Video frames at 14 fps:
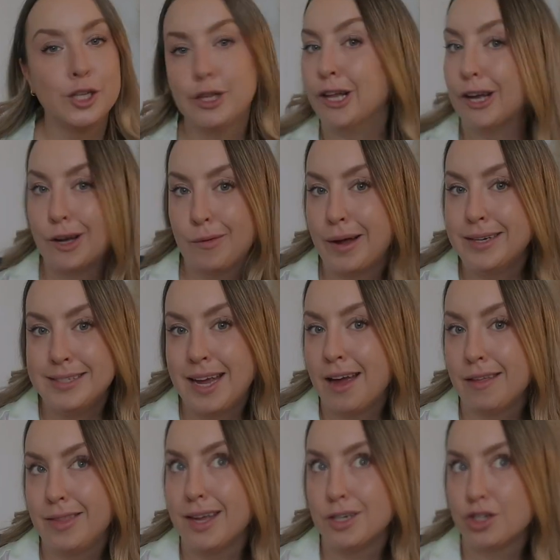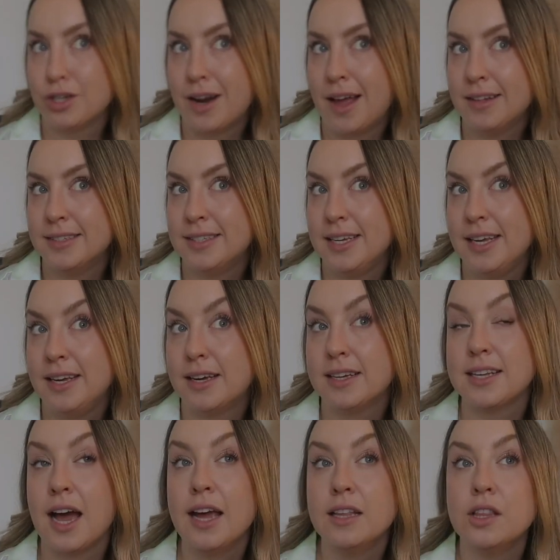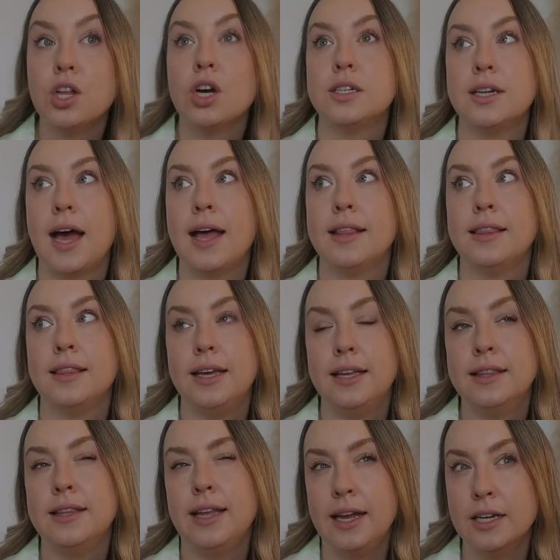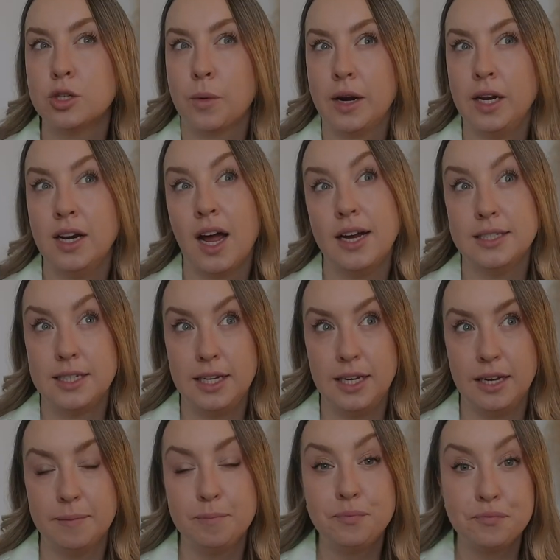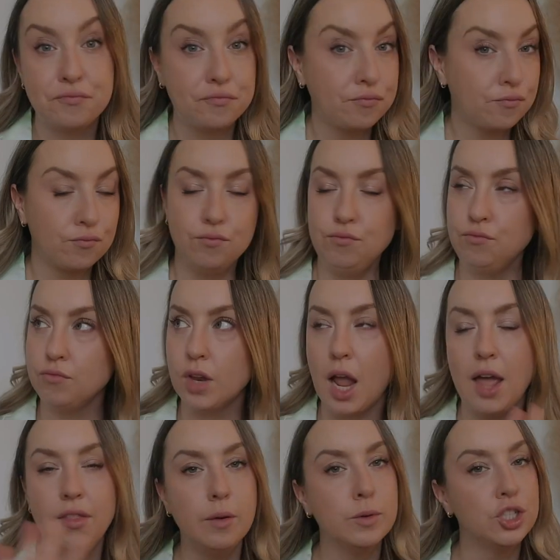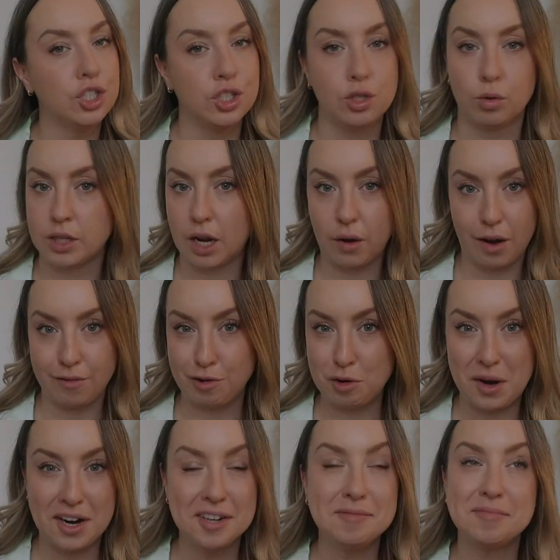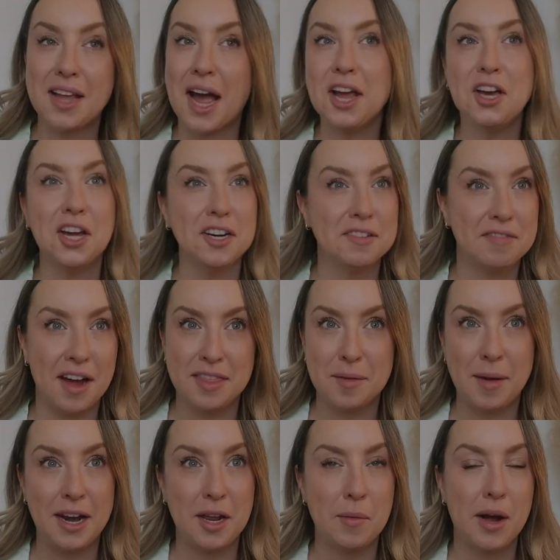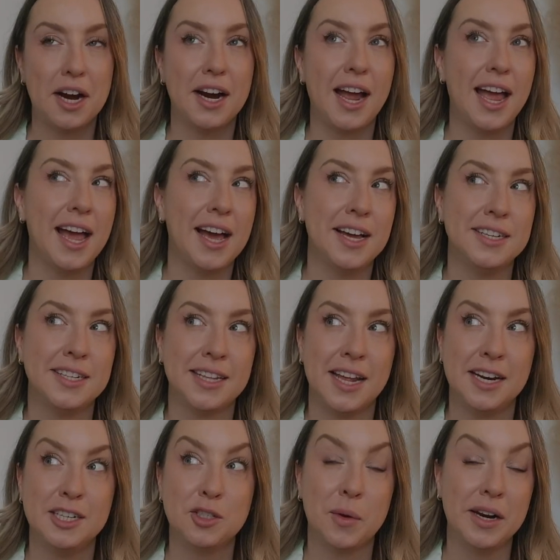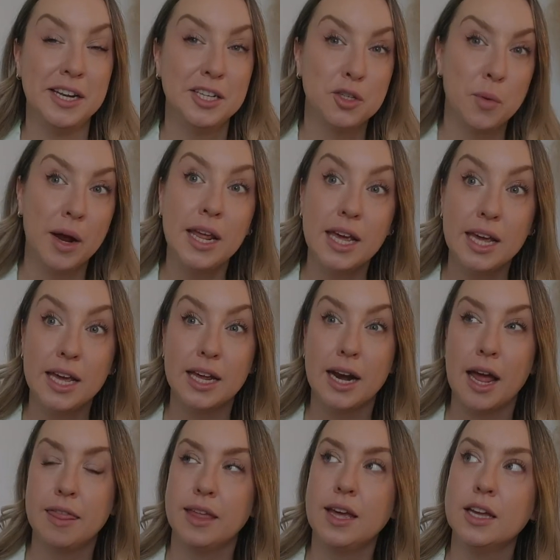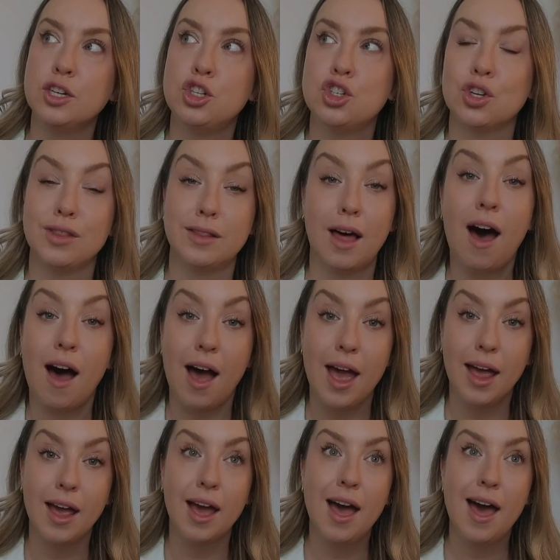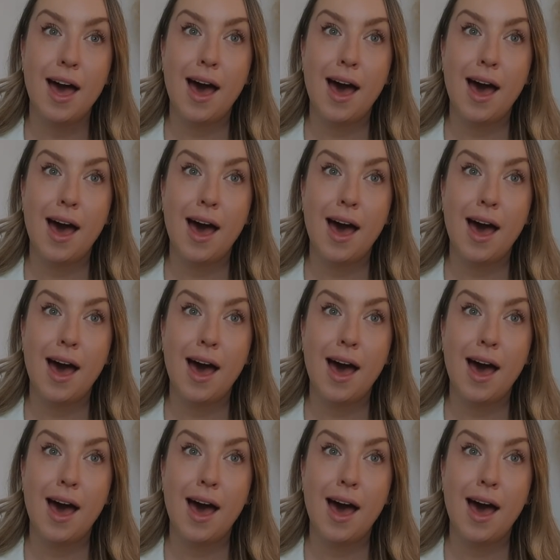to look one day on the internet and see, because I looked at in late 2019 and they were just sold out everywhere. I couldn't find them anywhere. And then in 2020, in I think July,